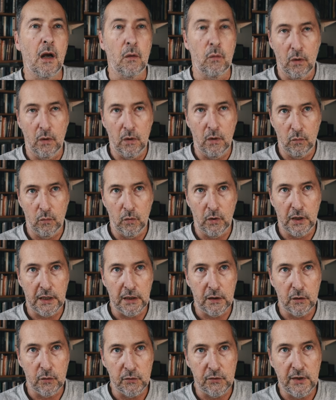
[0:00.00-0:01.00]
what he
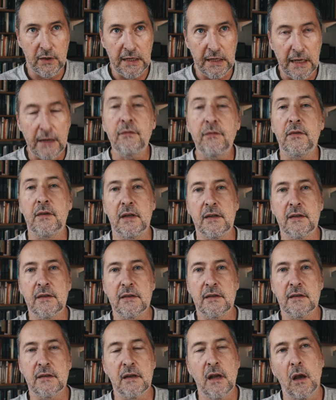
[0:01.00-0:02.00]
calls the
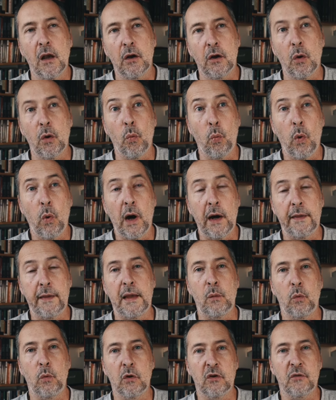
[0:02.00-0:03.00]
leftists, you know, why they
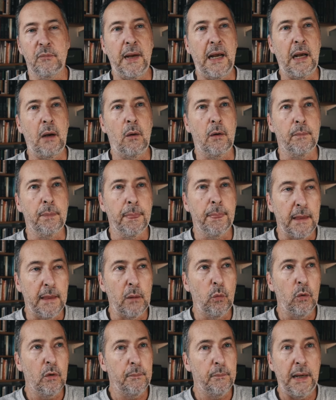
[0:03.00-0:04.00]
want power. They
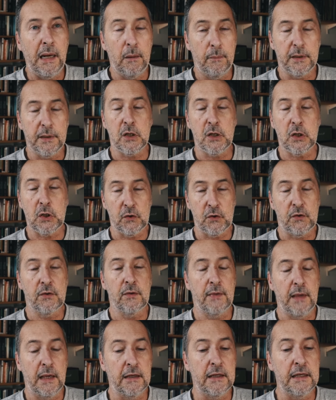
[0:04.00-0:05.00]
want power because
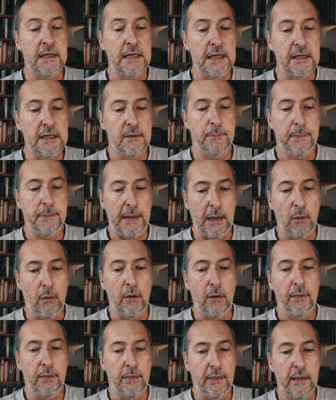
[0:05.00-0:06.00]
they need
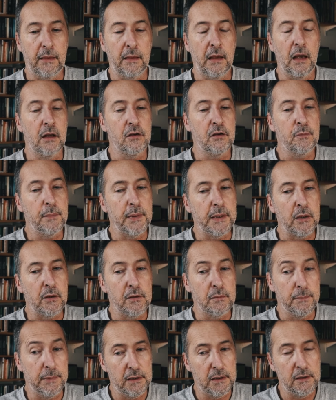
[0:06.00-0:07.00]
power,
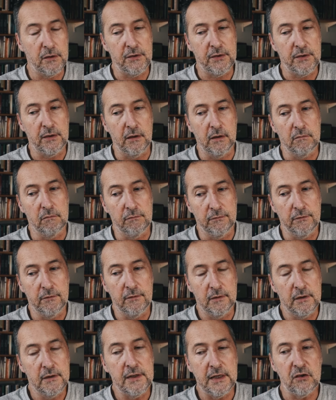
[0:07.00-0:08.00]
because
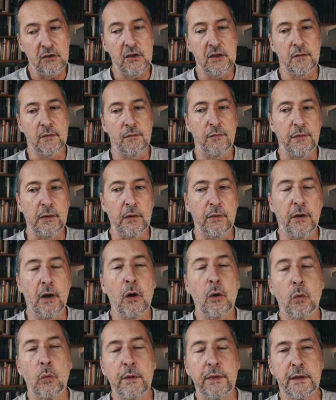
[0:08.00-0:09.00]
essentially to fill the
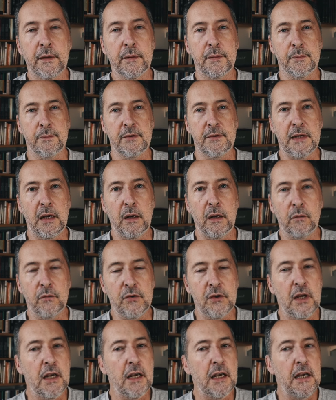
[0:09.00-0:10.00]
hole within themselves.
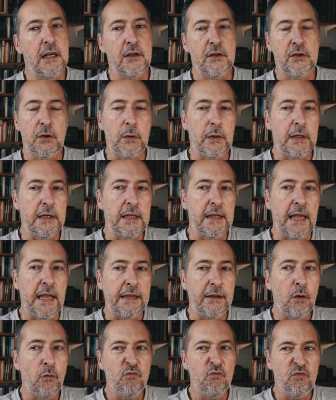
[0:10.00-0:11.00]
So they
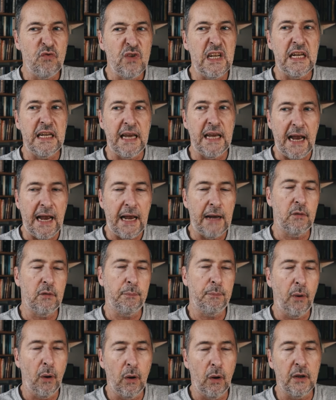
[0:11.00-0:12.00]
don't really have a
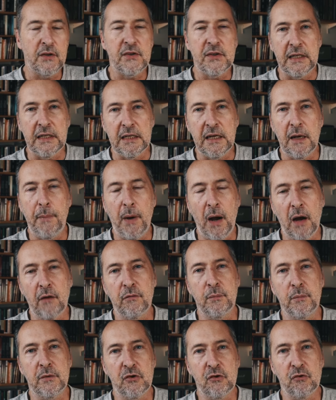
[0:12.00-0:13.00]
policy apart
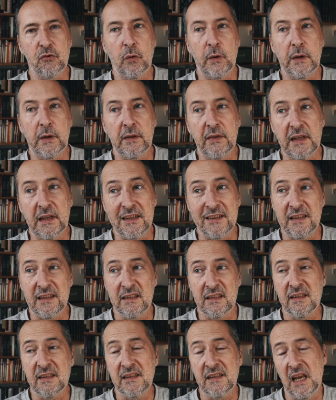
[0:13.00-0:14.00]
from destroying things
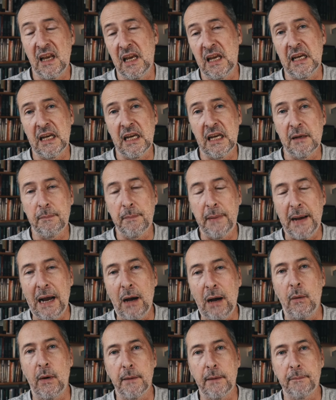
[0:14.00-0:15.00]
and staying in power.